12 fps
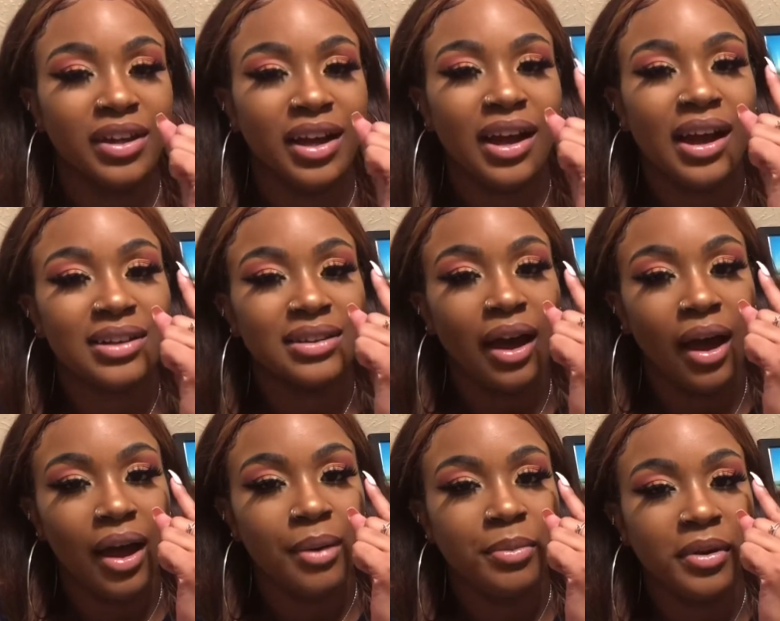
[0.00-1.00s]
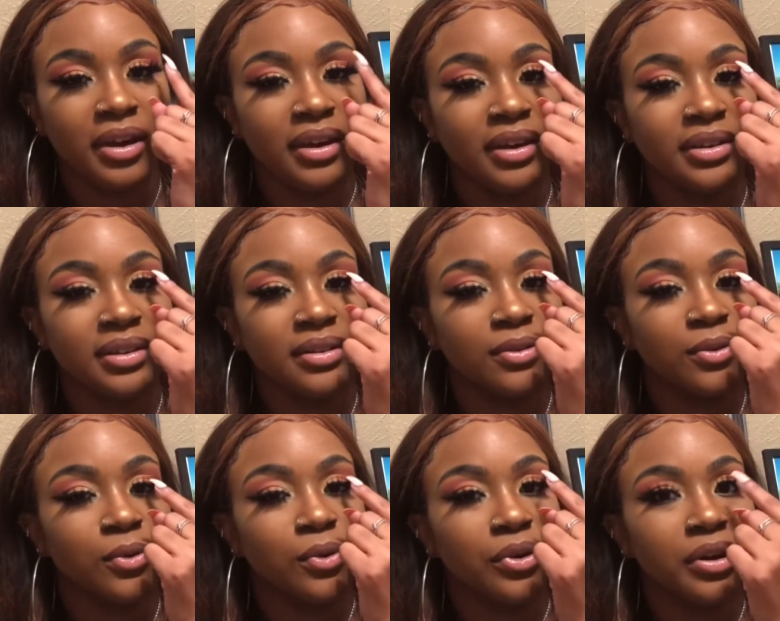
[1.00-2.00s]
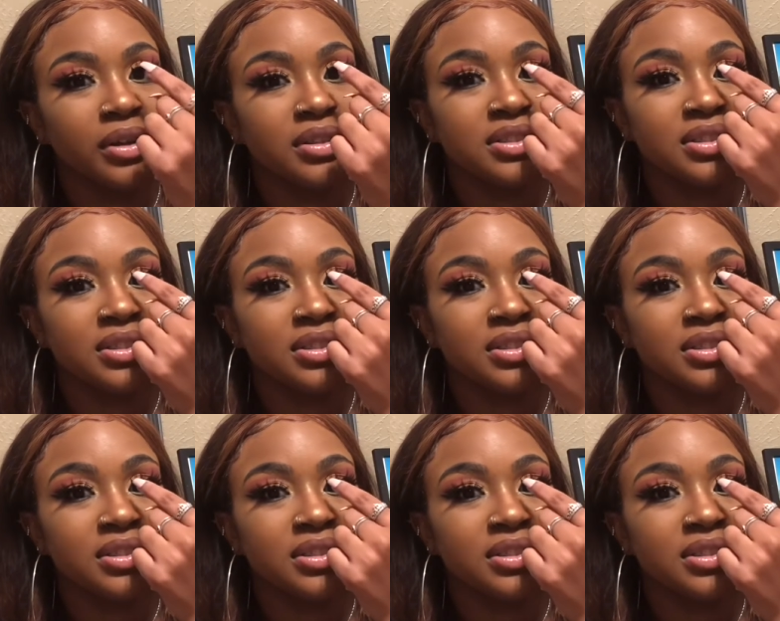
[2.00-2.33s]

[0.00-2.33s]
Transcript: Like, I got the hot pink, then the orange,